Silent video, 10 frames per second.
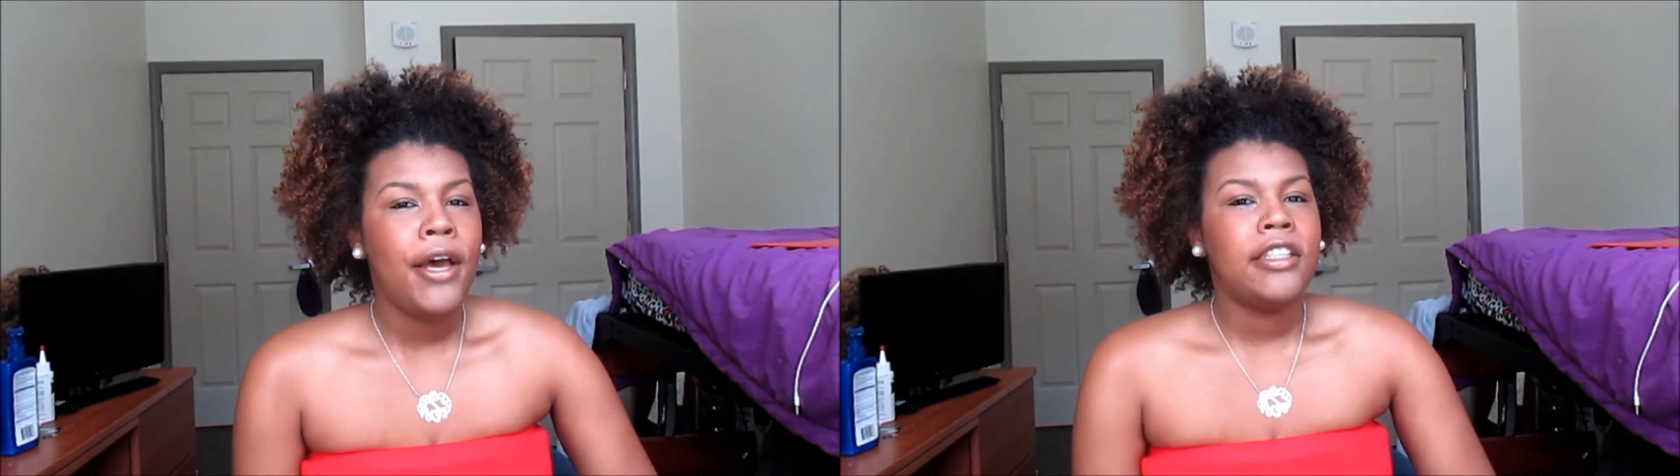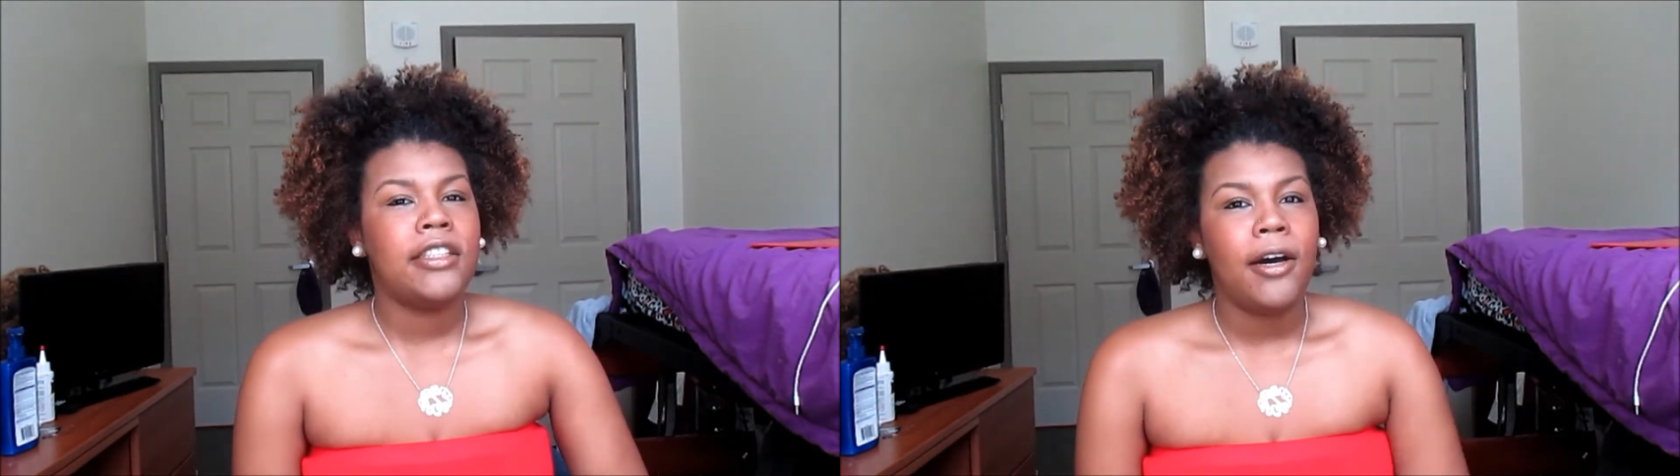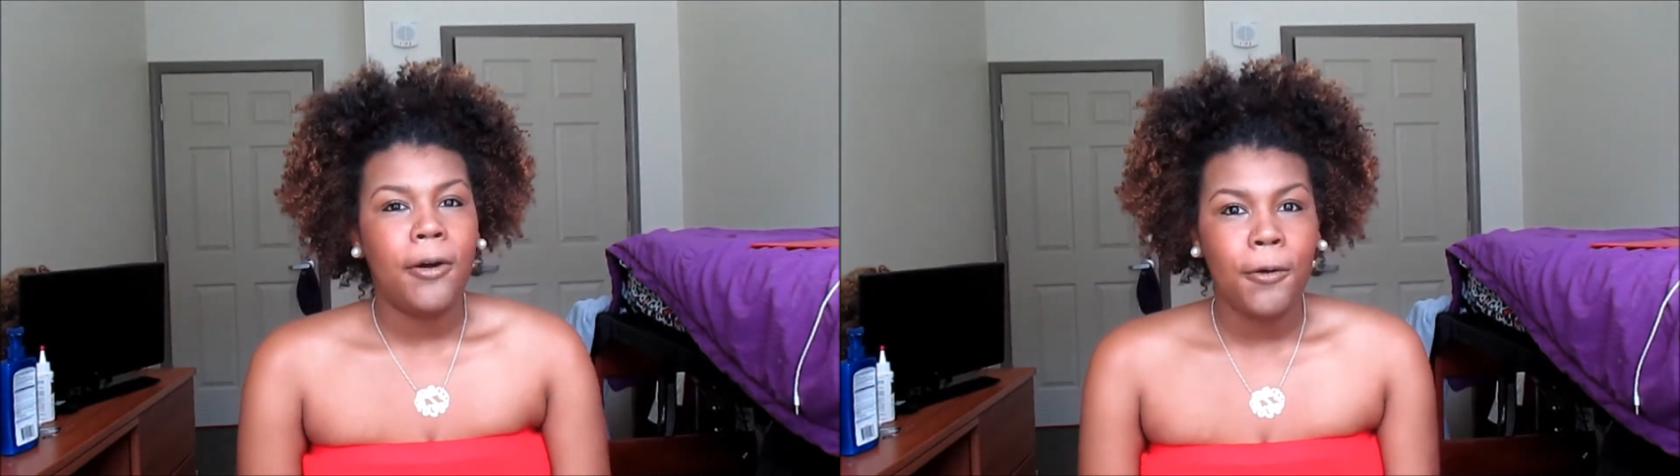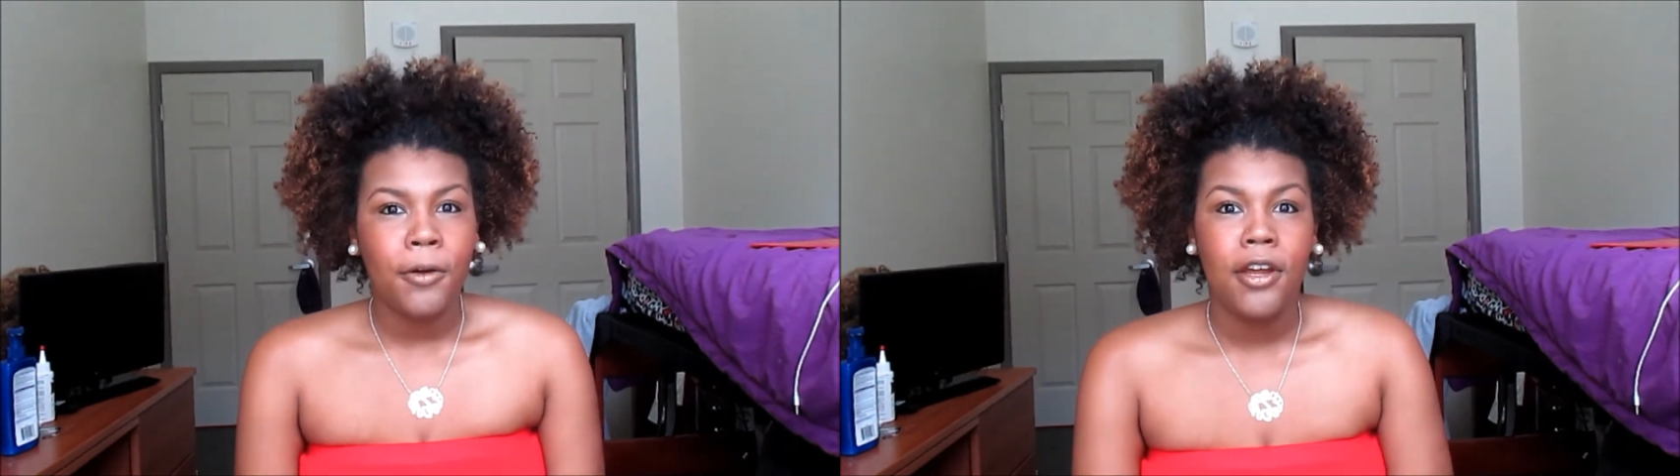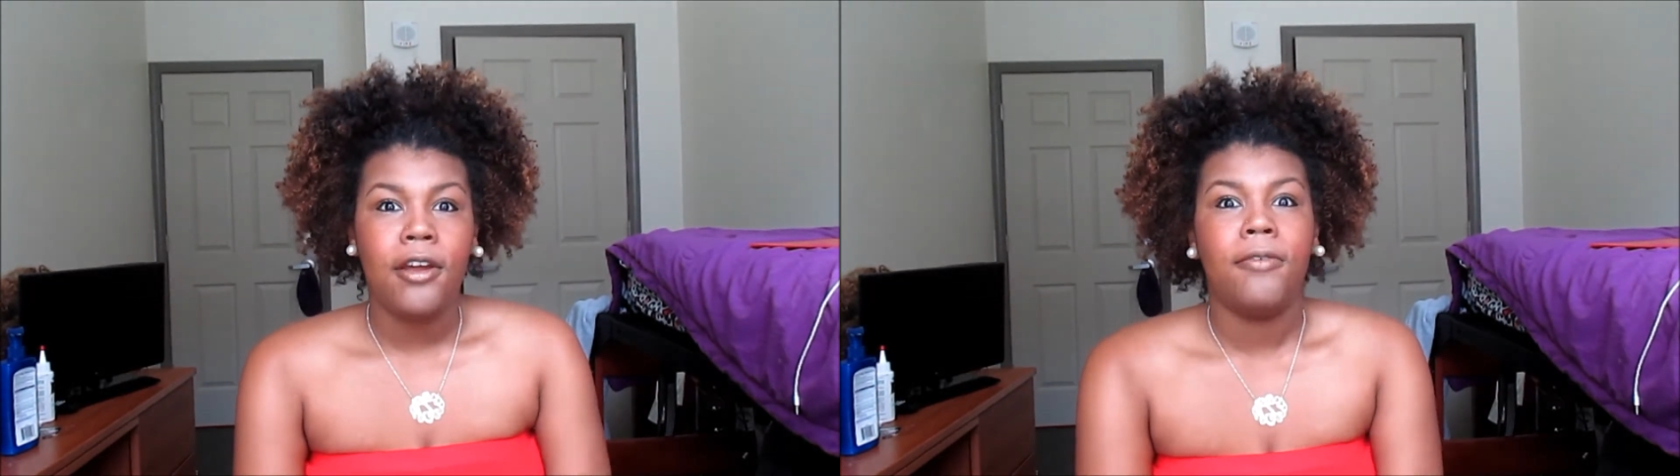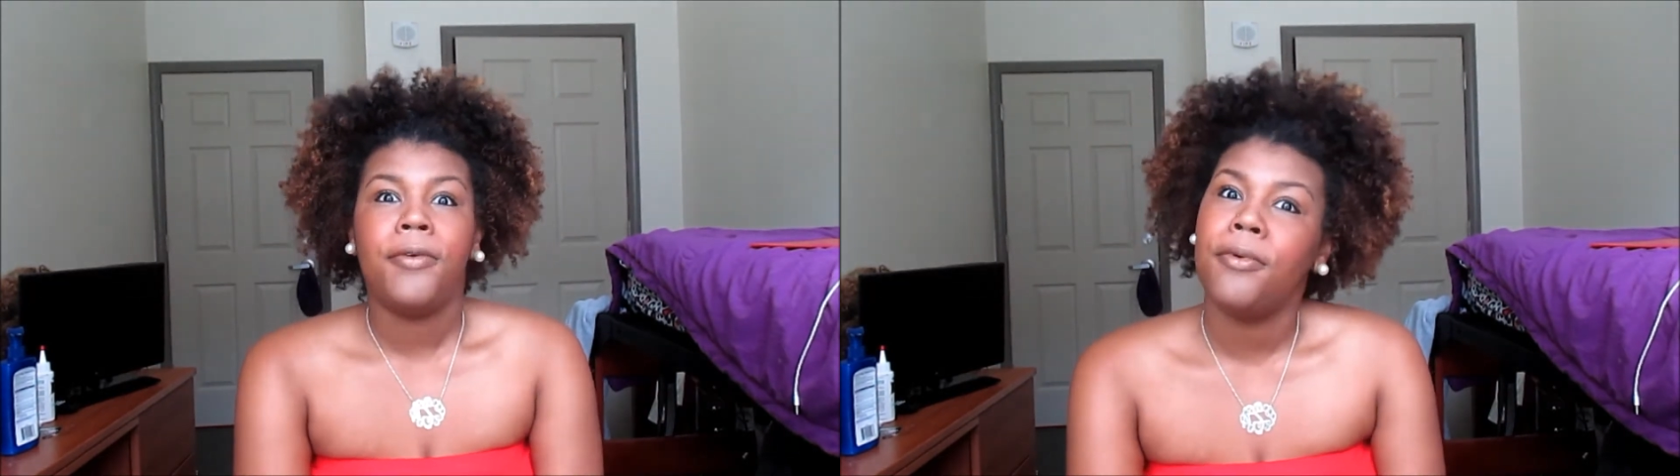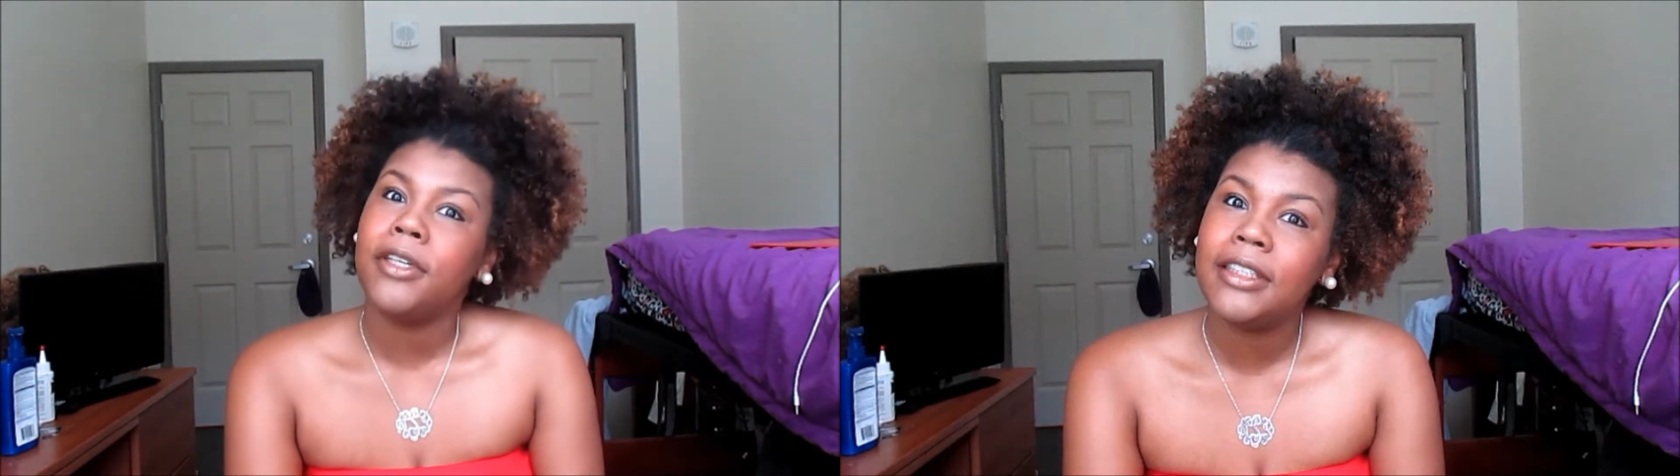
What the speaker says: So if you want